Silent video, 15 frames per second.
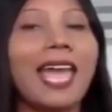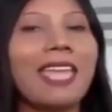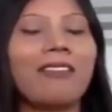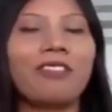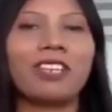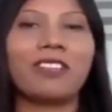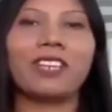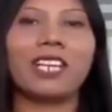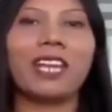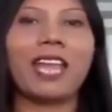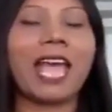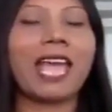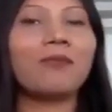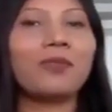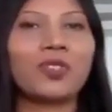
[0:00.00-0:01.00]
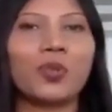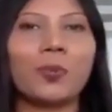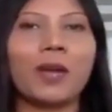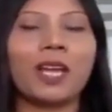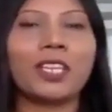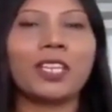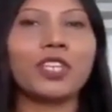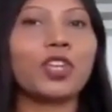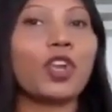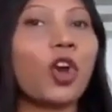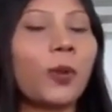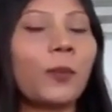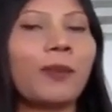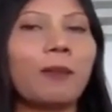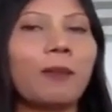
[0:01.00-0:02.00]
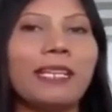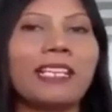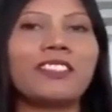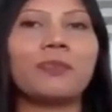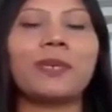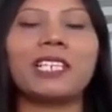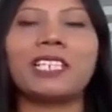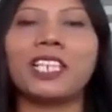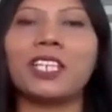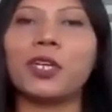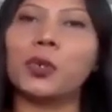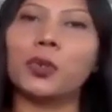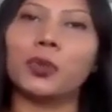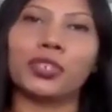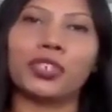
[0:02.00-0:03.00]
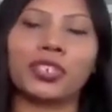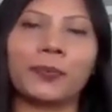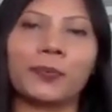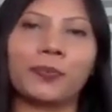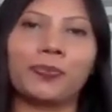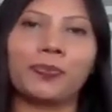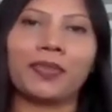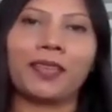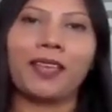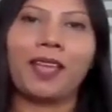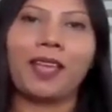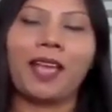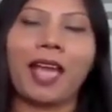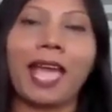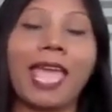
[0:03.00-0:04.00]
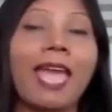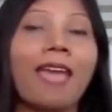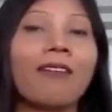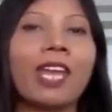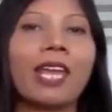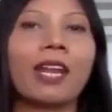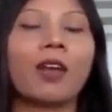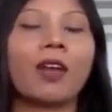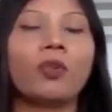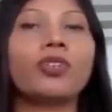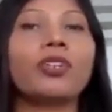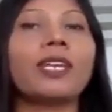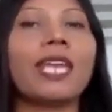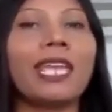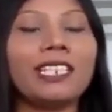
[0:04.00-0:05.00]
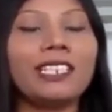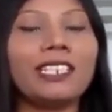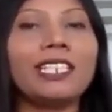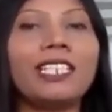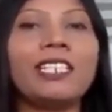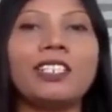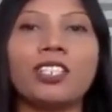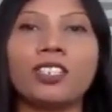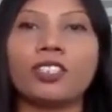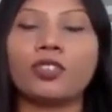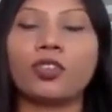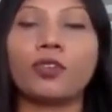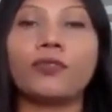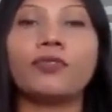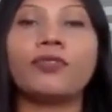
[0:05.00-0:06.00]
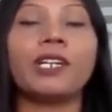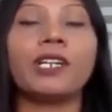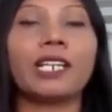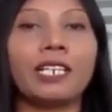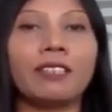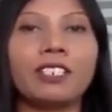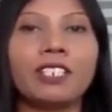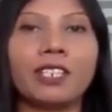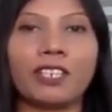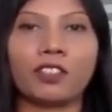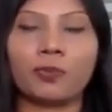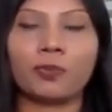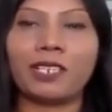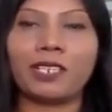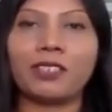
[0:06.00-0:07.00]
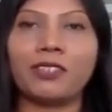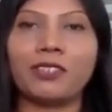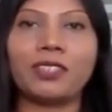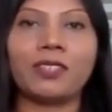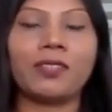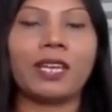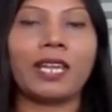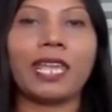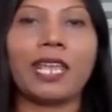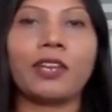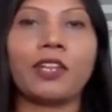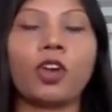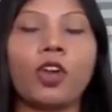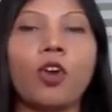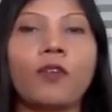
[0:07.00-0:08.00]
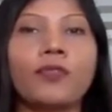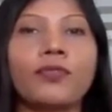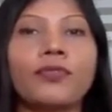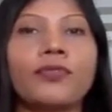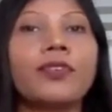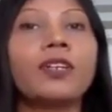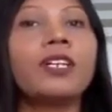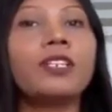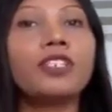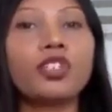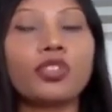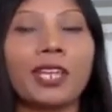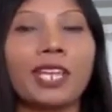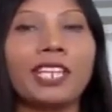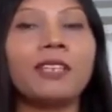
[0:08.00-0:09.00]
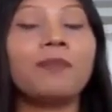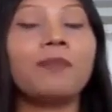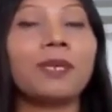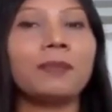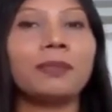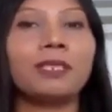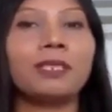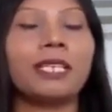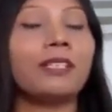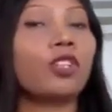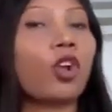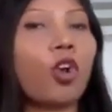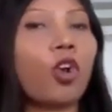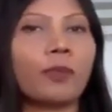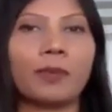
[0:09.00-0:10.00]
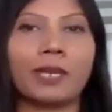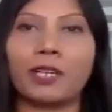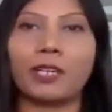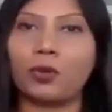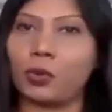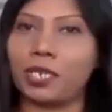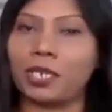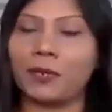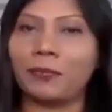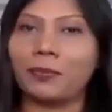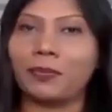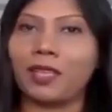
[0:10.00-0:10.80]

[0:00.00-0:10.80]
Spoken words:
everyone, I'm Suma, your public speaking coach. I have around 18 years of relevant experience in the area of training people in the corporate world.